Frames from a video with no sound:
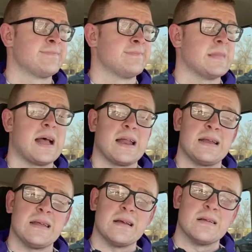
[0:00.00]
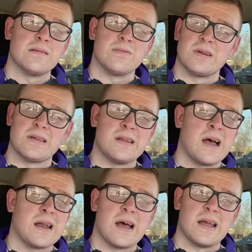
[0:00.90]
not ideal. Really
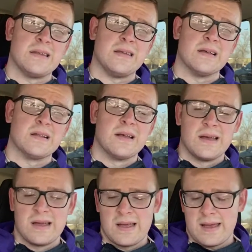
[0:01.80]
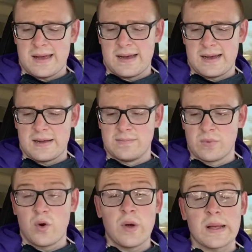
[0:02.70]
not ideal. Um,
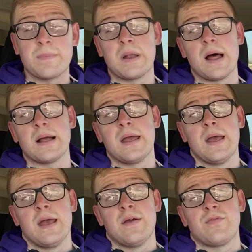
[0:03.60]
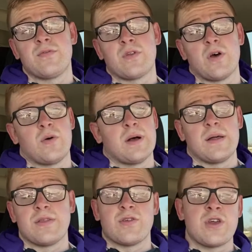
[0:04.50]
quick plug. So uh,
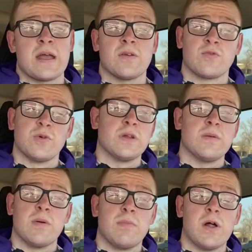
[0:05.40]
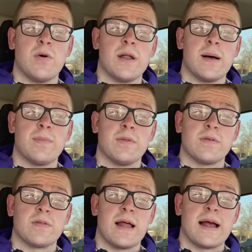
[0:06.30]
the channel's really been blowing up
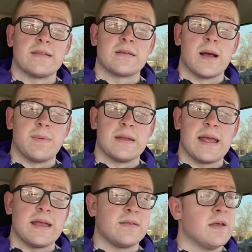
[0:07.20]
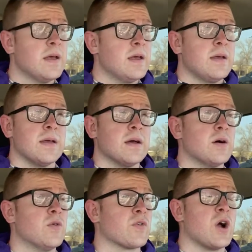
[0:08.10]
this last couple days uh,
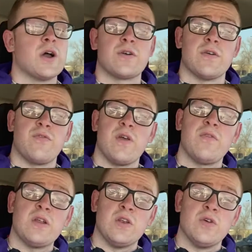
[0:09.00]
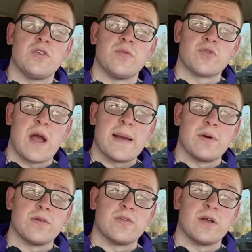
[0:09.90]
over 150 new
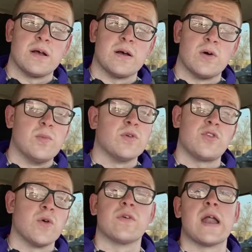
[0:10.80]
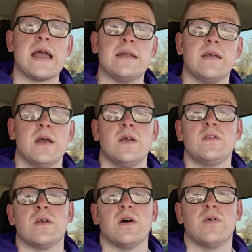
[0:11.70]
subscribers uh, almost overnight.
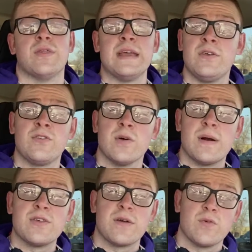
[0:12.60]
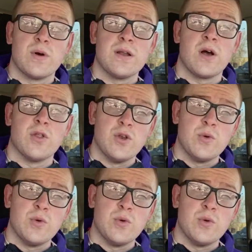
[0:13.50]
So thank you so much, everyone, all the new